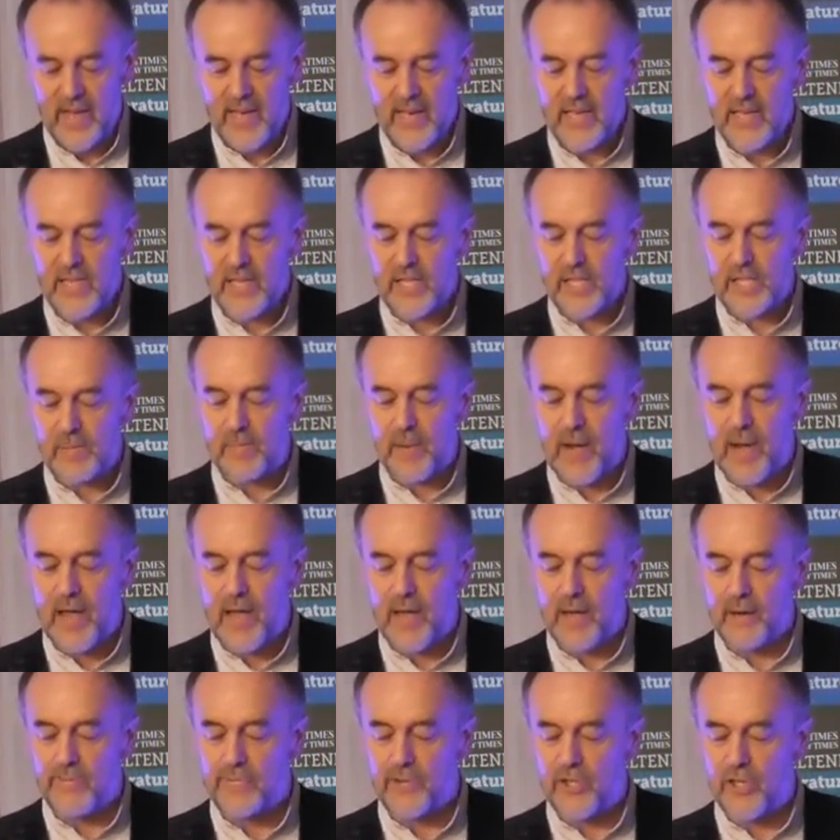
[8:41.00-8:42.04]
In a
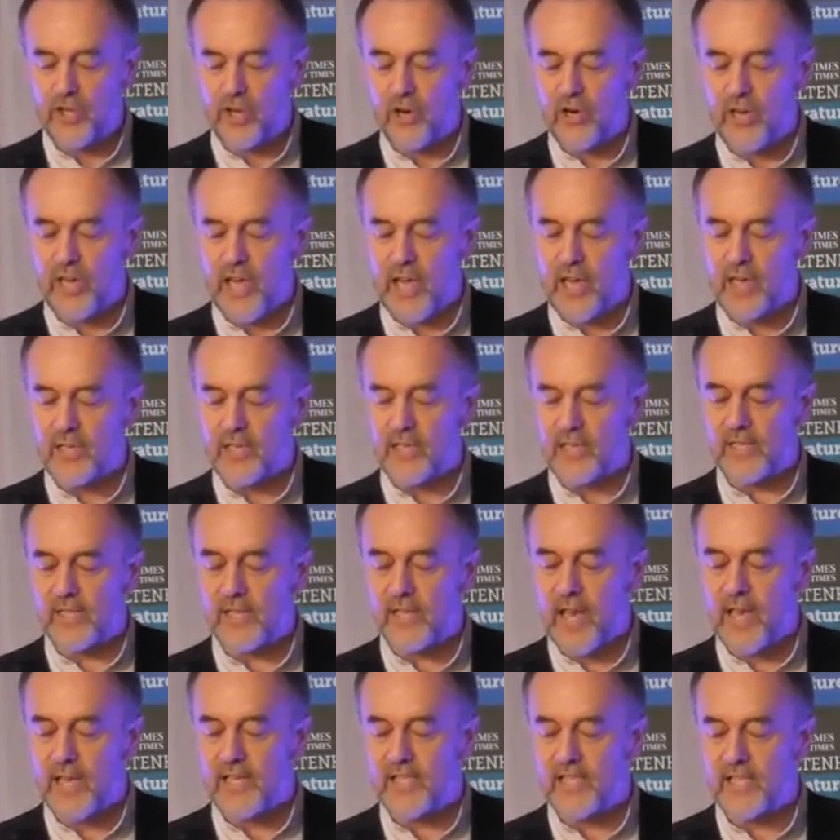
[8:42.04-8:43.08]
display of shock and
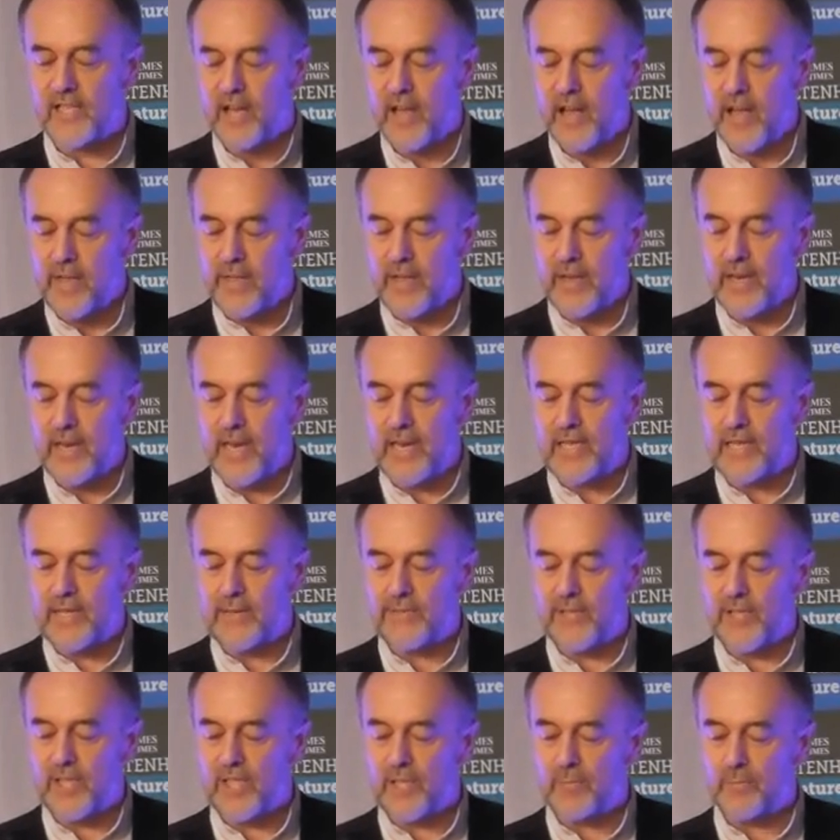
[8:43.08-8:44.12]
disgust, the
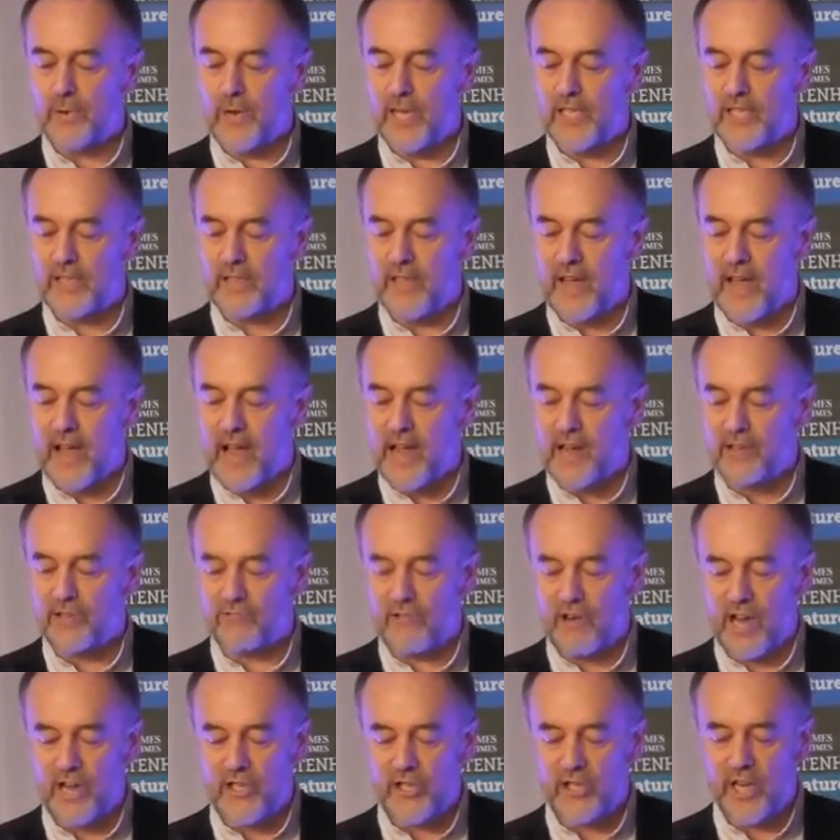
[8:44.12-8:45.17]
natives expressed their
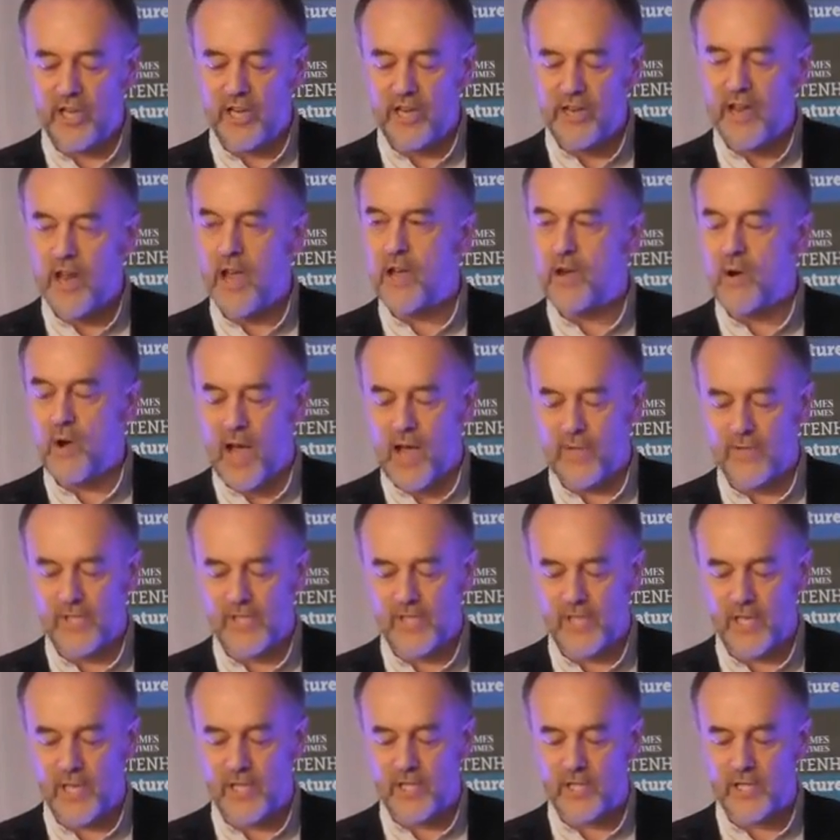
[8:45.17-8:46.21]
outrage in no
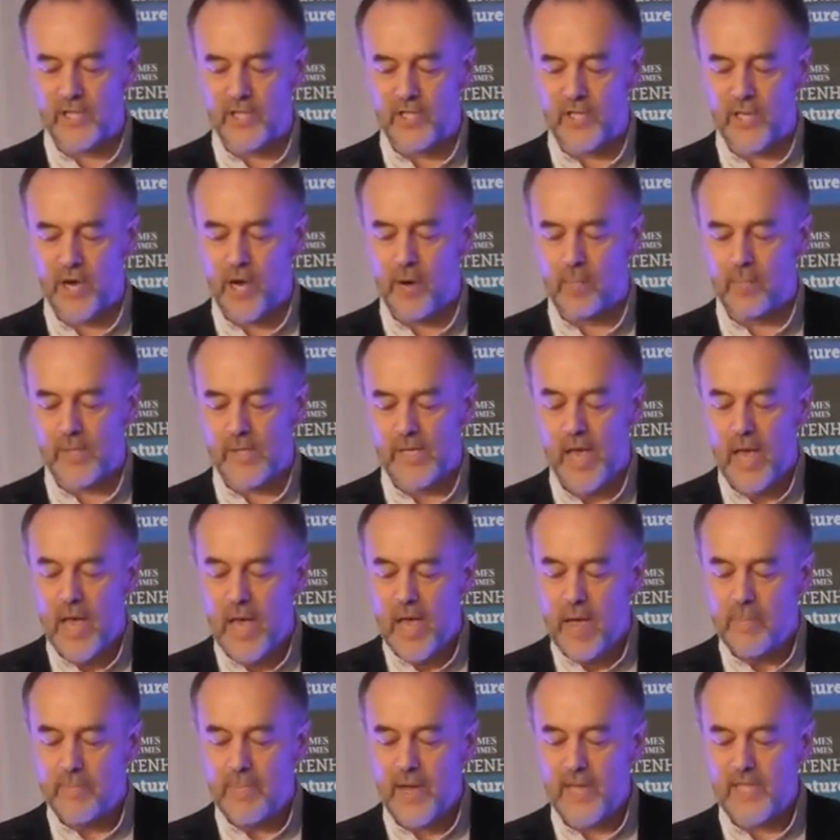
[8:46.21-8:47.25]
uncertain terms
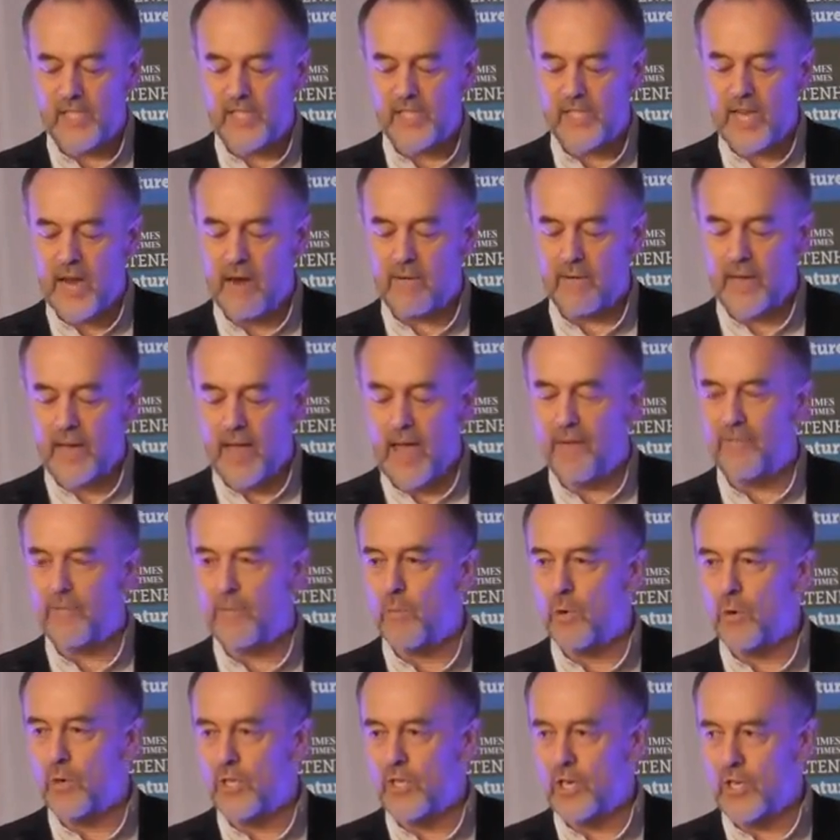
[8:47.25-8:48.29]
by staring
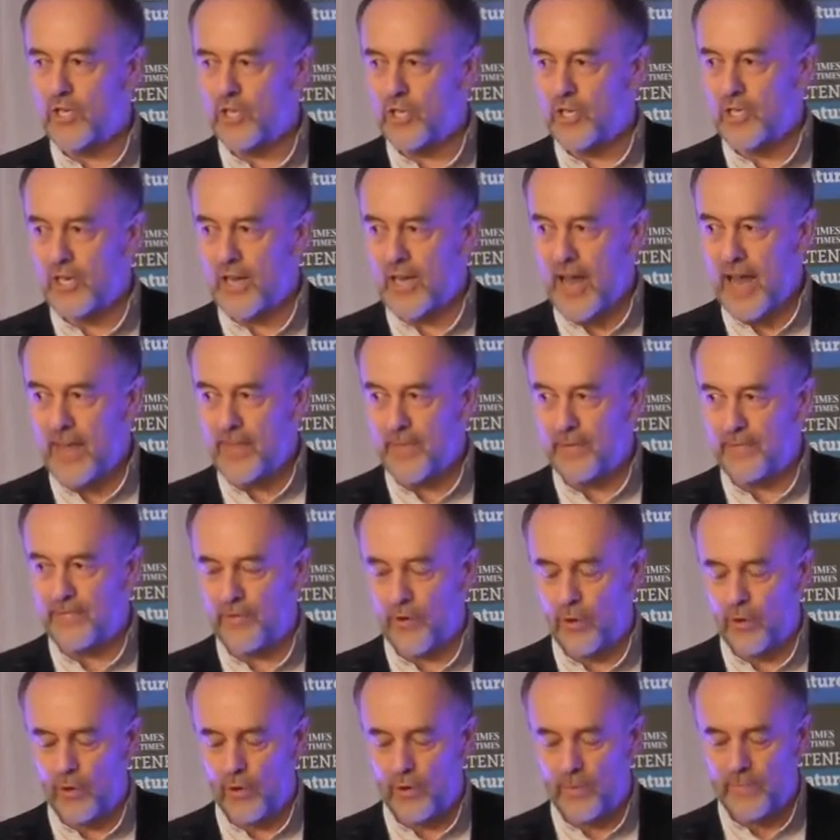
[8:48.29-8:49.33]
ever more diligently at the
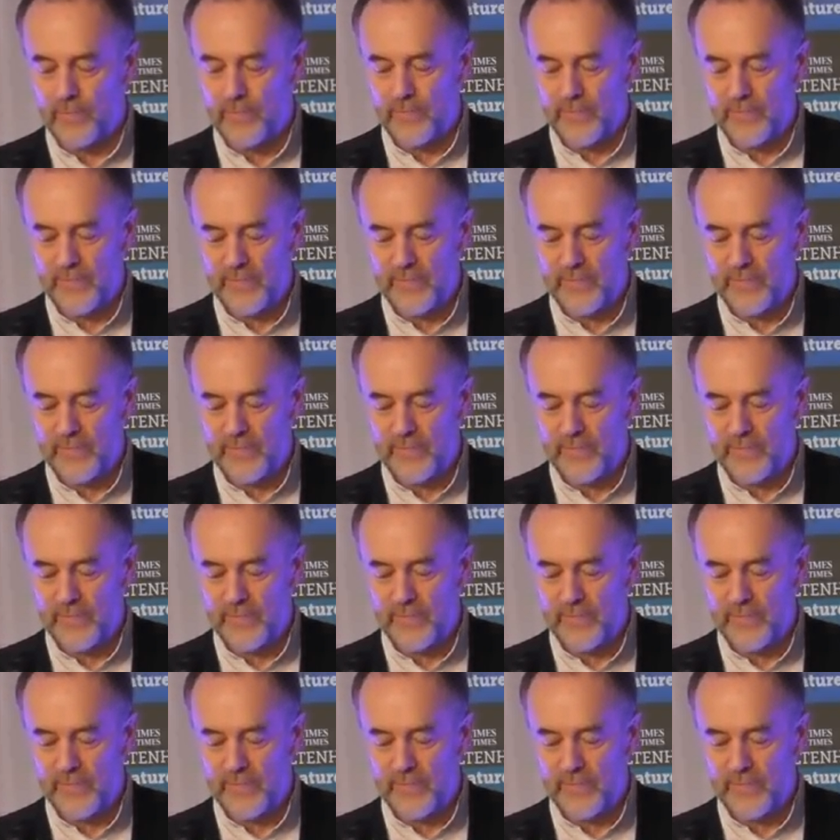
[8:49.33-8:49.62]
floor.